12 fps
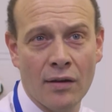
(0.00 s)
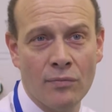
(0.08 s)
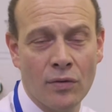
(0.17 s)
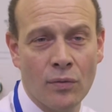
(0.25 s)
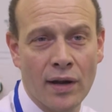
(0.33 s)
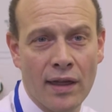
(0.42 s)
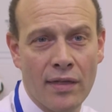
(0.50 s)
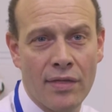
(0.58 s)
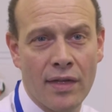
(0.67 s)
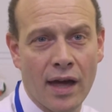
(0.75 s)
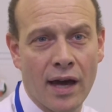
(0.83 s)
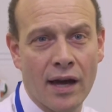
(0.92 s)

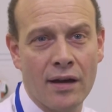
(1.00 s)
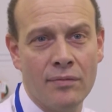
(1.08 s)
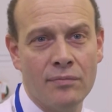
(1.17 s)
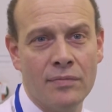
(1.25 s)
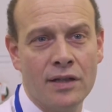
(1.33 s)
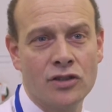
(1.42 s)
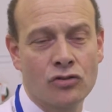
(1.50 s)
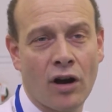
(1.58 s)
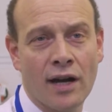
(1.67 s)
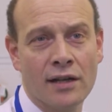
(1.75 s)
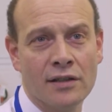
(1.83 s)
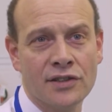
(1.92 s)
with
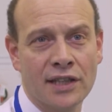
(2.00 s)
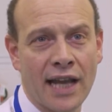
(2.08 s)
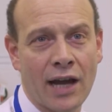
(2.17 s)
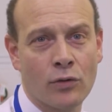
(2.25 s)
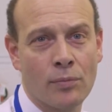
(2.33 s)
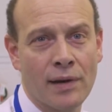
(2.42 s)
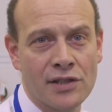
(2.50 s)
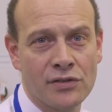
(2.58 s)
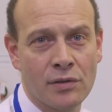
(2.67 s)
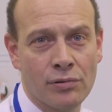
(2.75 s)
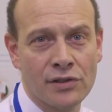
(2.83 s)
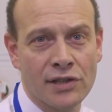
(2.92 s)
trials in aquablation of
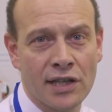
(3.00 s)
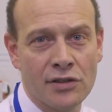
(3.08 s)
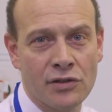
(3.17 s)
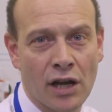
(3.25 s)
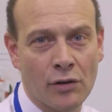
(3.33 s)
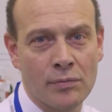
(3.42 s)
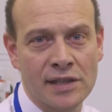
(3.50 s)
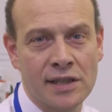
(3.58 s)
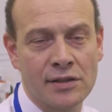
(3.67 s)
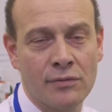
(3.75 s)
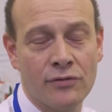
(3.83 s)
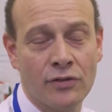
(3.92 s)
the prostate using the Aquablation
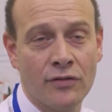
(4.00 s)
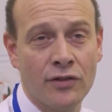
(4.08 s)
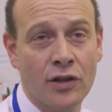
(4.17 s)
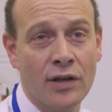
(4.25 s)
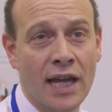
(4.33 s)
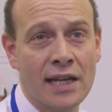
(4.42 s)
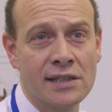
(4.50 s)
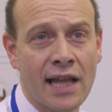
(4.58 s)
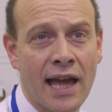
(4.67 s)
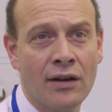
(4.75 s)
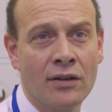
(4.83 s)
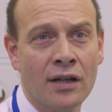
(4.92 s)
system for a few years
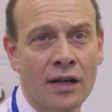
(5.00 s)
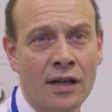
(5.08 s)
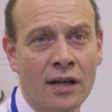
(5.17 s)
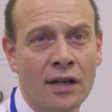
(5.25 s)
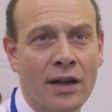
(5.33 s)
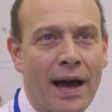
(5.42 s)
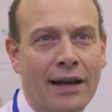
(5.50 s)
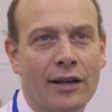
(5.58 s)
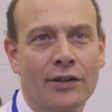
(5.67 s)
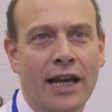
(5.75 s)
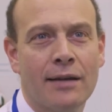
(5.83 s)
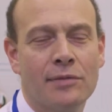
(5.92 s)
now.
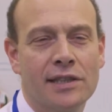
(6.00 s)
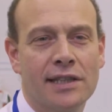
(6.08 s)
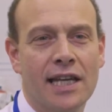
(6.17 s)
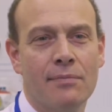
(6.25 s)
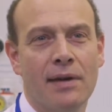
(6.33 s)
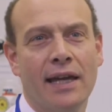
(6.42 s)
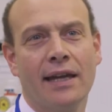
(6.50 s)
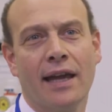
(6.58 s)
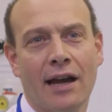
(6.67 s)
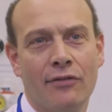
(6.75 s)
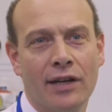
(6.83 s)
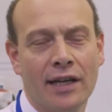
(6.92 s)
Paolo came to see me
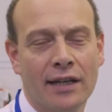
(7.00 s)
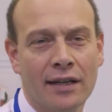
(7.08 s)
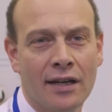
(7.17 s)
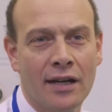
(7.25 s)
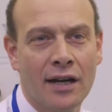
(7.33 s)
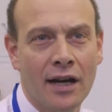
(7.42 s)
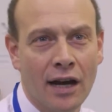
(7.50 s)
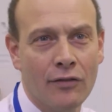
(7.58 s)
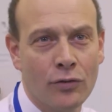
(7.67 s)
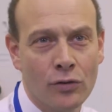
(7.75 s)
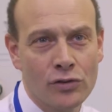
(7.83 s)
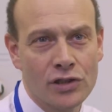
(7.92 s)
having
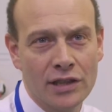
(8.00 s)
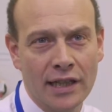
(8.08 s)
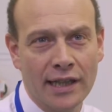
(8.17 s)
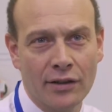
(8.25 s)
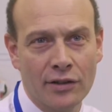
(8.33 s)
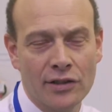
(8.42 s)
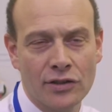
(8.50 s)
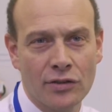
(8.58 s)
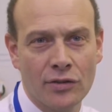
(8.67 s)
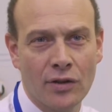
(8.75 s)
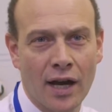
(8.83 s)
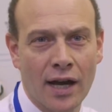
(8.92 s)
unfortunately gone
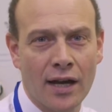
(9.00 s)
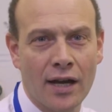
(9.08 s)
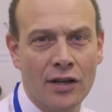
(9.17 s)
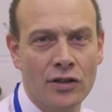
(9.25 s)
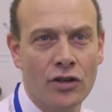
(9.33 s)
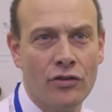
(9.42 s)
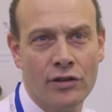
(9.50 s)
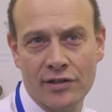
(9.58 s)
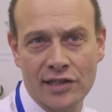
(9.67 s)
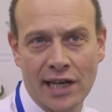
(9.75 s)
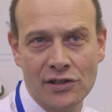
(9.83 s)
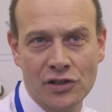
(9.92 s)
into urinary
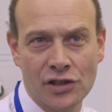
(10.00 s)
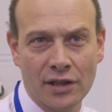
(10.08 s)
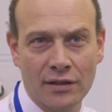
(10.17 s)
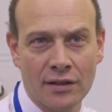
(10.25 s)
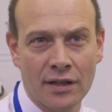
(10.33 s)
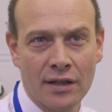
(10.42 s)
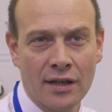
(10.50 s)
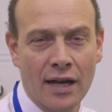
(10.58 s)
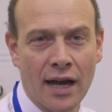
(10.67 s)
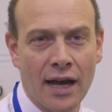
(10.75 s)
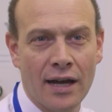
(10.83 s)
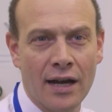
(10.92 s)
retention,
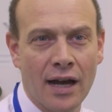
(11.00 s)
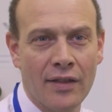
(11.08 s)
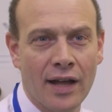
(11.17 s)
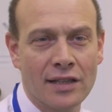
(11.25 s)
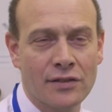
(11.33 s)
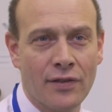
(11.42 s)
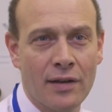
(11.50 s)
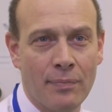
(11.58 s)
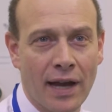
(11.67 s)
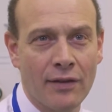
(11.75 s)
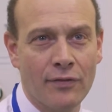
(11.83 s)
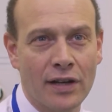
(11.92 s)
and that's a very
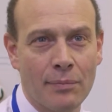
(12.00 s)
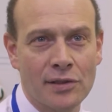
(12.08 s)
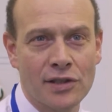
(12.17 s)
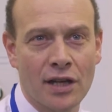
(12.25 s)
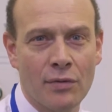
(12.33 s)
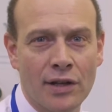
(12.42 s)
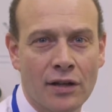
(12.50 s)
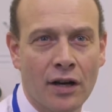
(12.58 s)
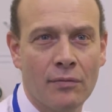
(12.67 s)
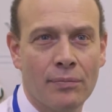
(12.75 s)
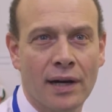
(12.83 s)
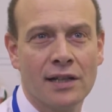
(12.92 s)
painful episode where you
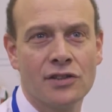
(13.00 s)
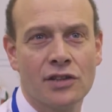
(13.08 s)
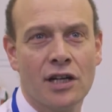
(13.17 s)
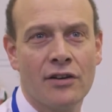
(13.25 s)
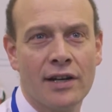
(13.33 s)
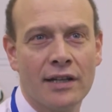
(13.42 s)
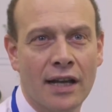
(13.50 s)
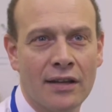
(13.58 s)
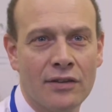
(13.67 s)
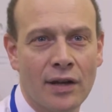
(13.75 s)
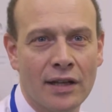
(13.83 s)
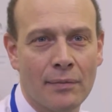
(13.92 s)
can't pass urine
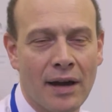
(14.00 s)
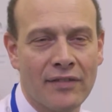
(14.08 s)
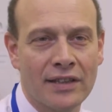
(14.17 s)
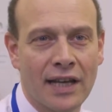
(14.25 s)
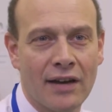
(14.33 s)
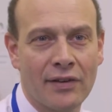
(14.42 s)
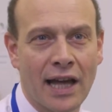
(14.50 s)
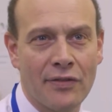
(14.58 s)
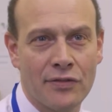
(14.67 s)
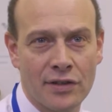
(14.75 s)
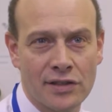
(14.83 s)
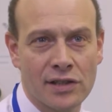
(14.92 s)
and you end up having to have a
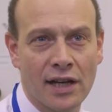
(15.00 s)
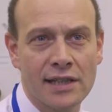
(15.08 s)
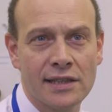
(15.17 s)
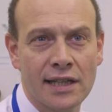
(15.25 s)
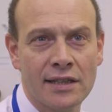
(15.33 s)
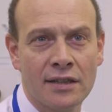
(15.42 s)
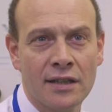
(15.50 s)
catheter sited.